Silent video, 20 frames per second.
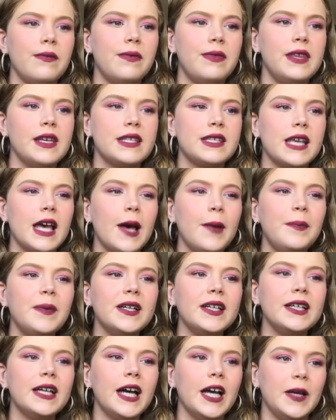this up
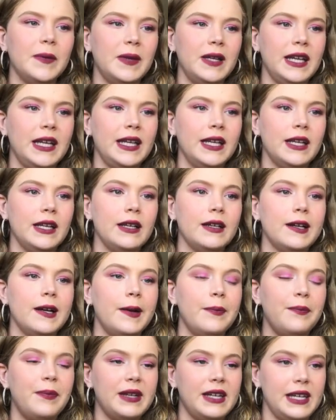and coming
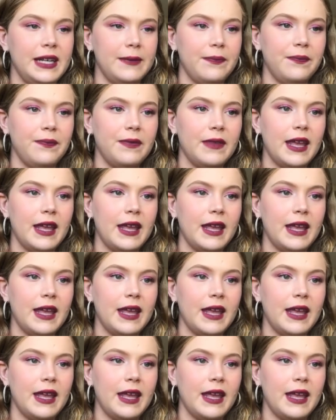company